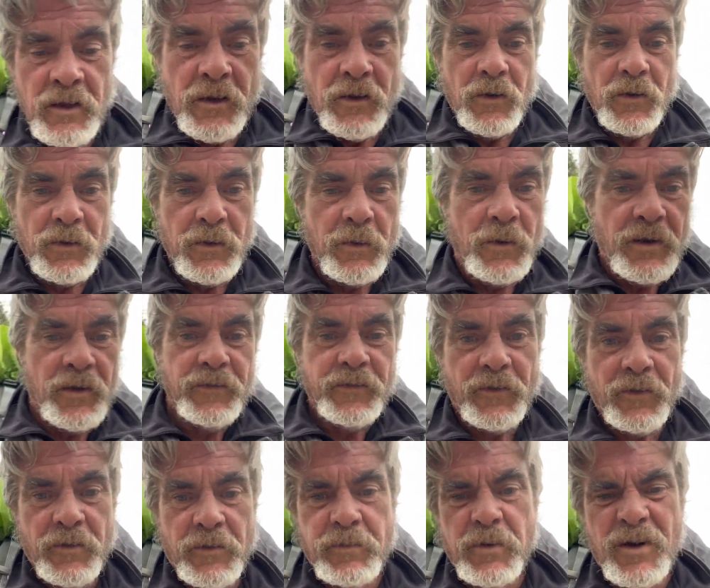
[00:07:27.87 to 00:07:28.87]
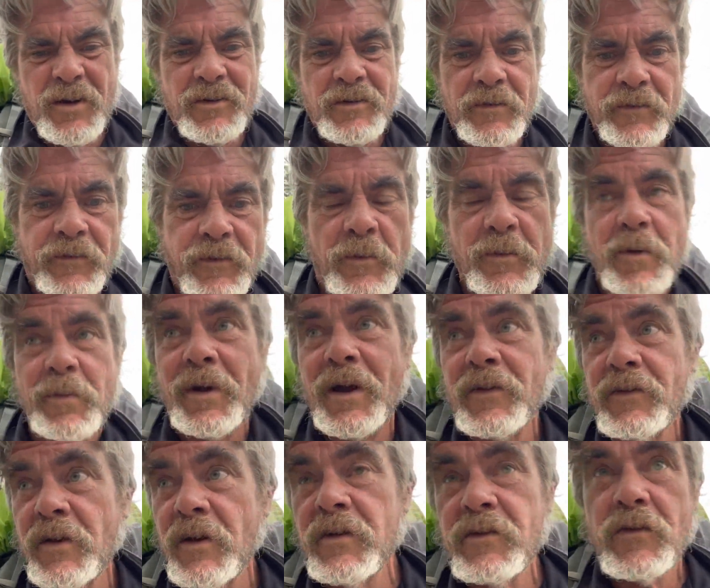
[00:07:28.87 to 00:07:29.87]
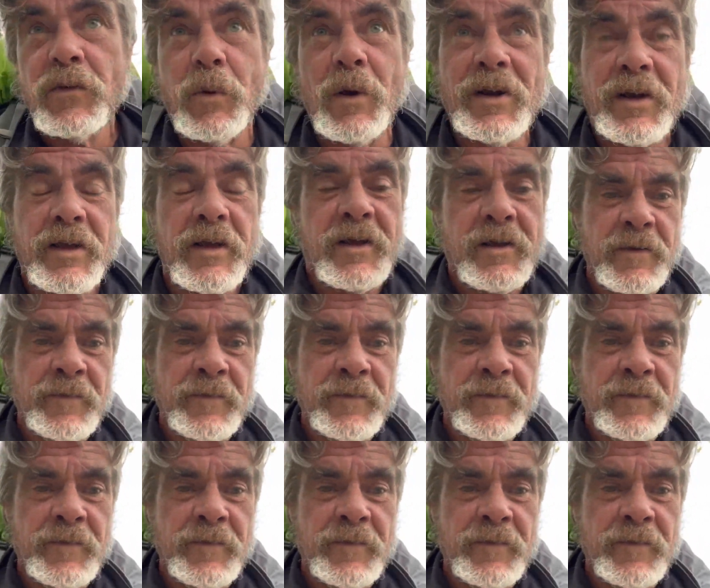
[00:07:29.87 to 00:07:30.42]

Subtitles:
all the way through. Well, from about day 20,